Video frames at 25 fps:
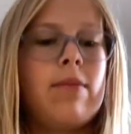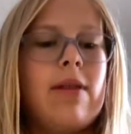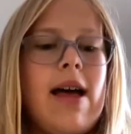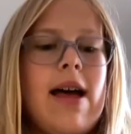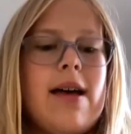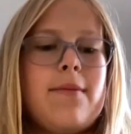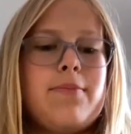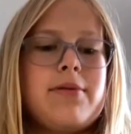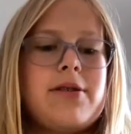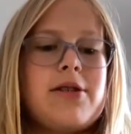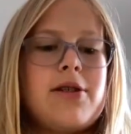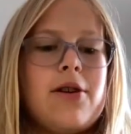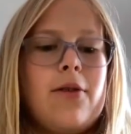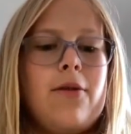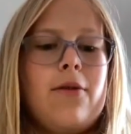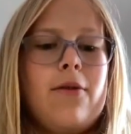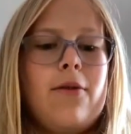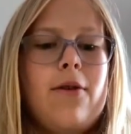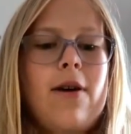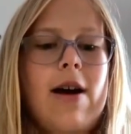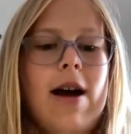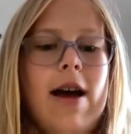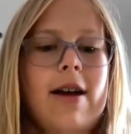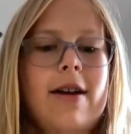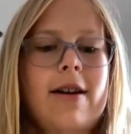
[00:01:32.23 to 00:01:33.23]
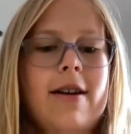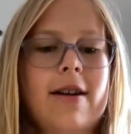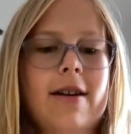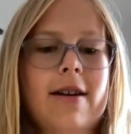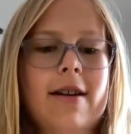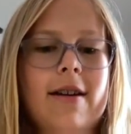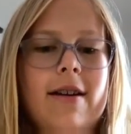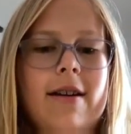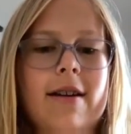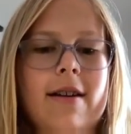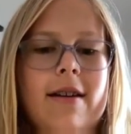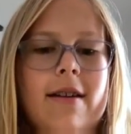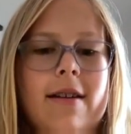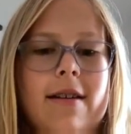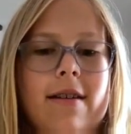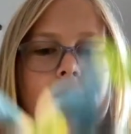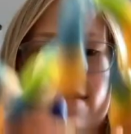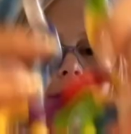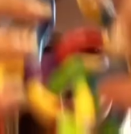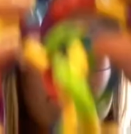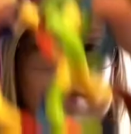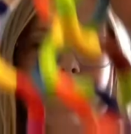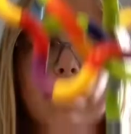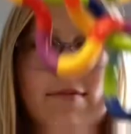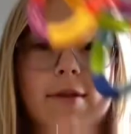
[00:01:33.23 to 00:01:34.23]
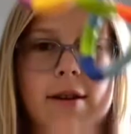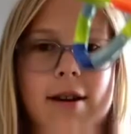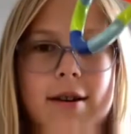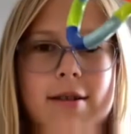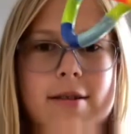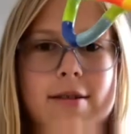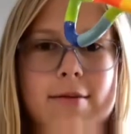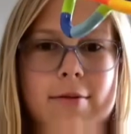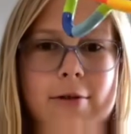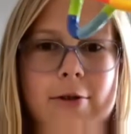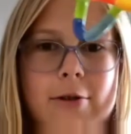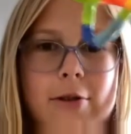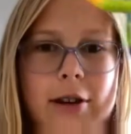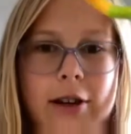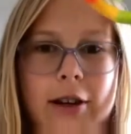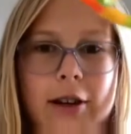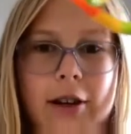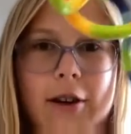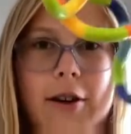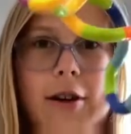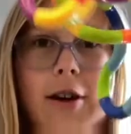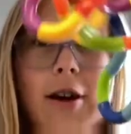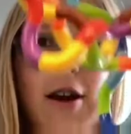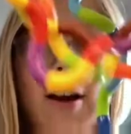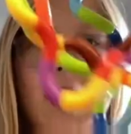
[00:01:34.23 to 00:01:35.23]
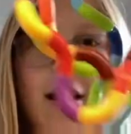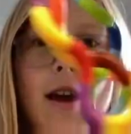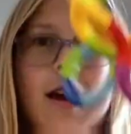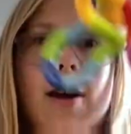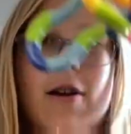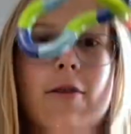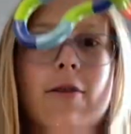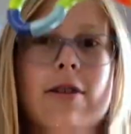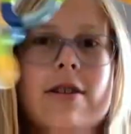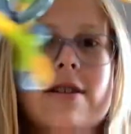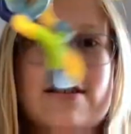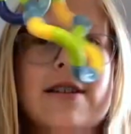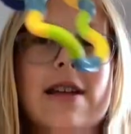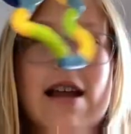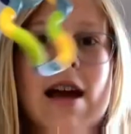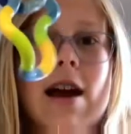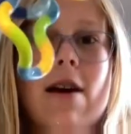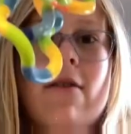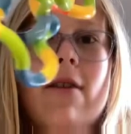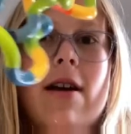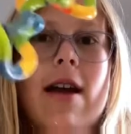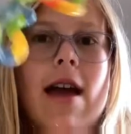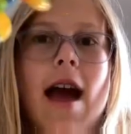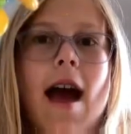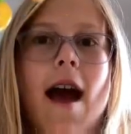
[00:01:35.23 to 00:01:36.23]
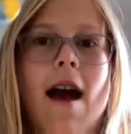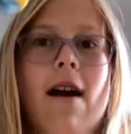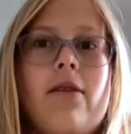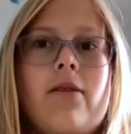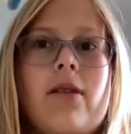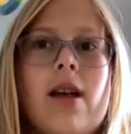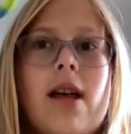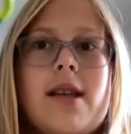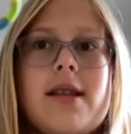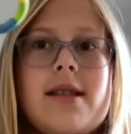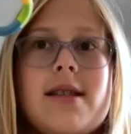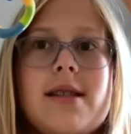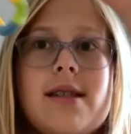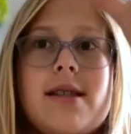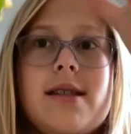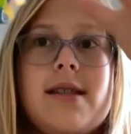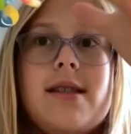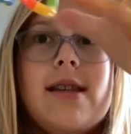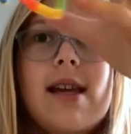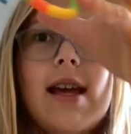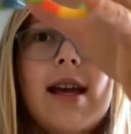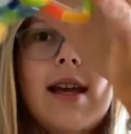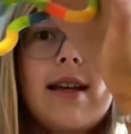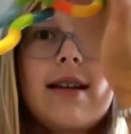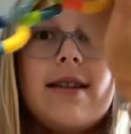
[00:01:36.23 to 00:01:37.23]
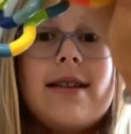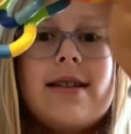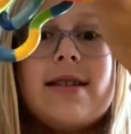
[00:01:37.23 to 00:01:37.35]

lapse so I could unbox them quicker which now I have six